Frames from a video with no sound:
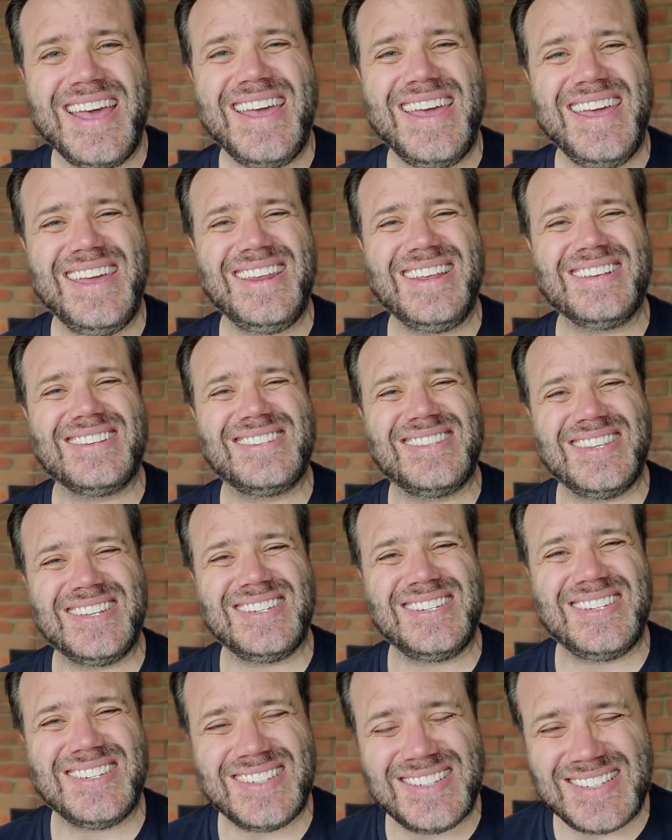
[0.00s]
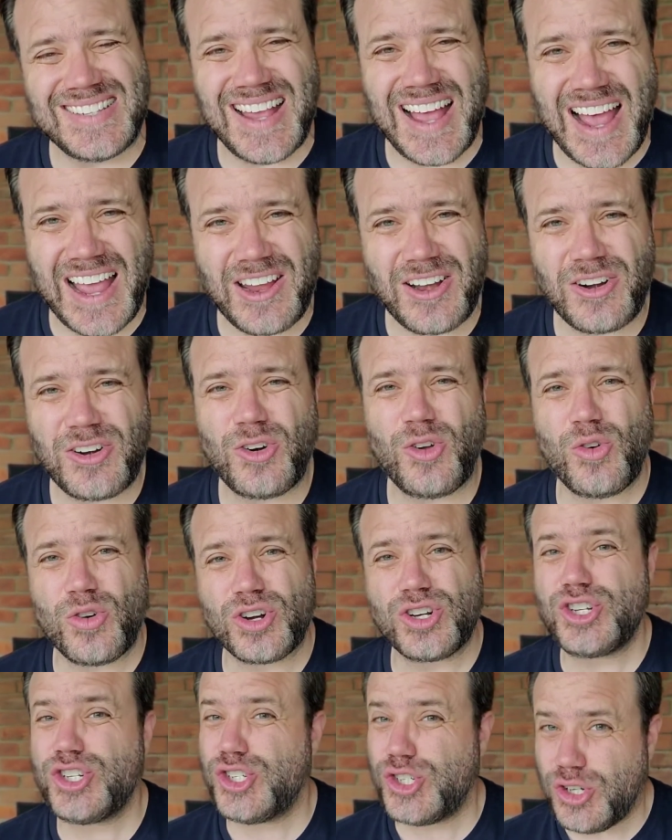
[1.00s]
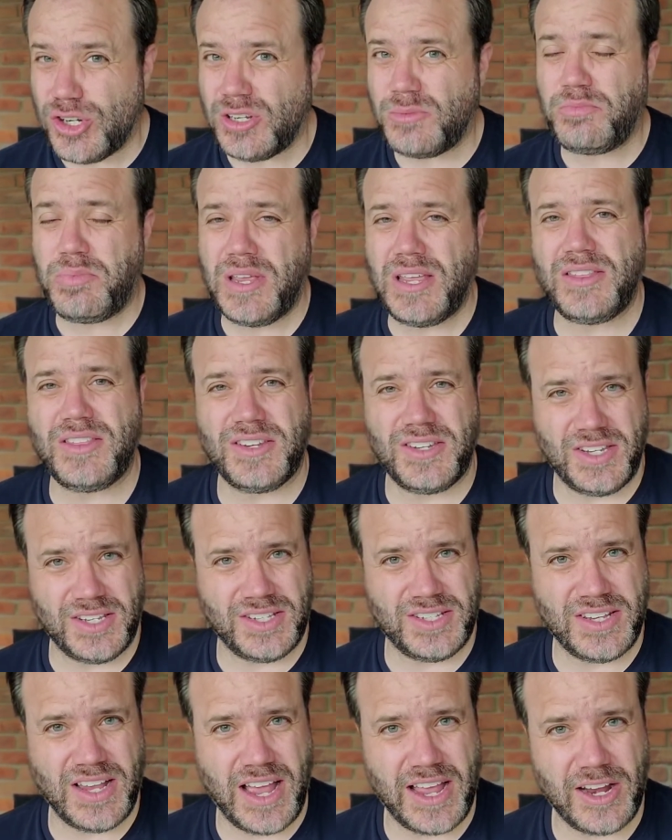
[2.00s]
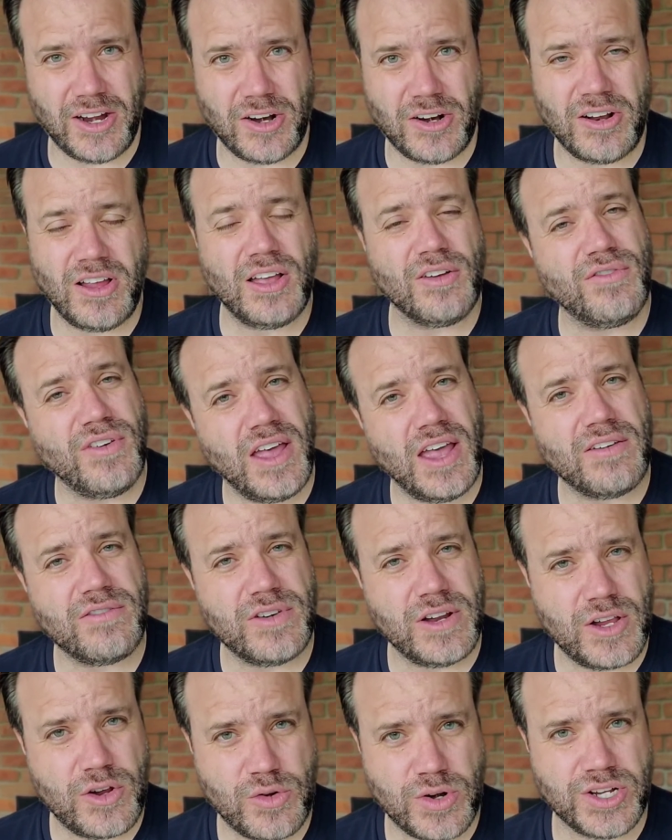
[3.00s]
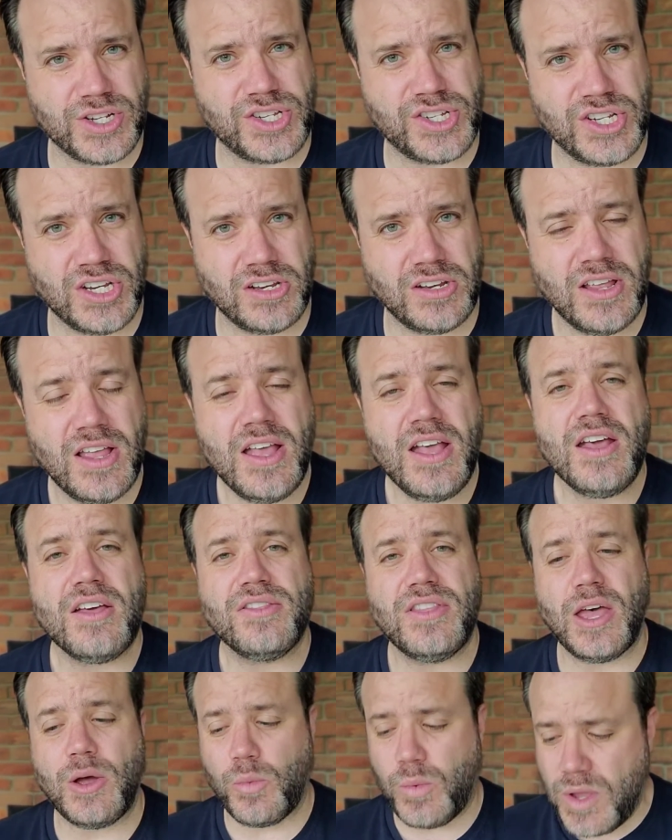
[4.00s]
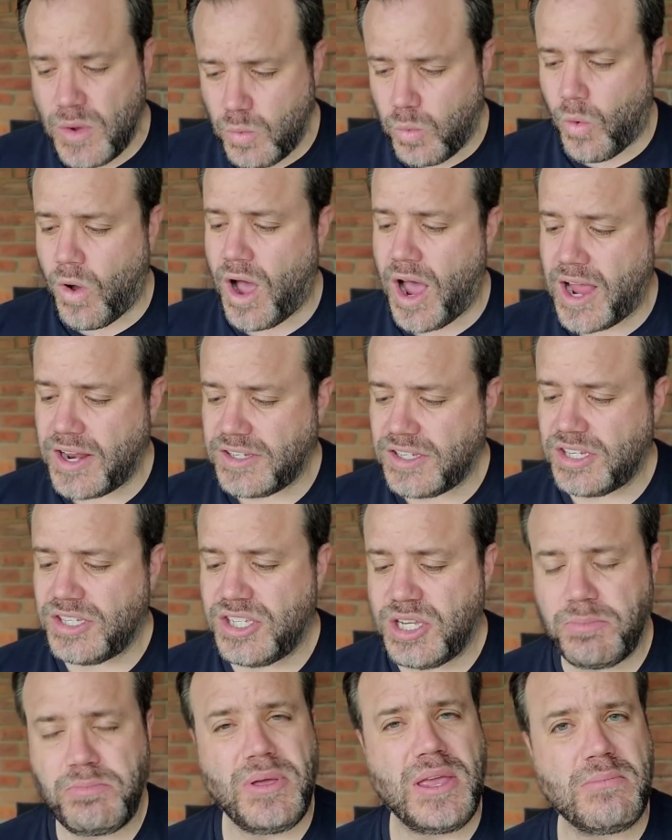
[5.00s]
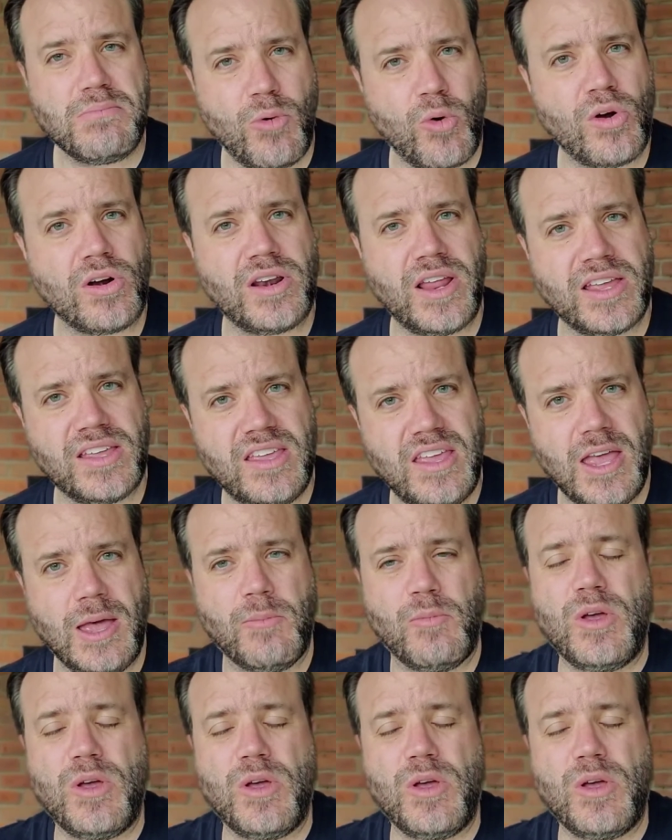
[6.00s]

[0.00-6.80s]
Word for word: It is the desire or should be the desire of every Christian that we want to be more like him.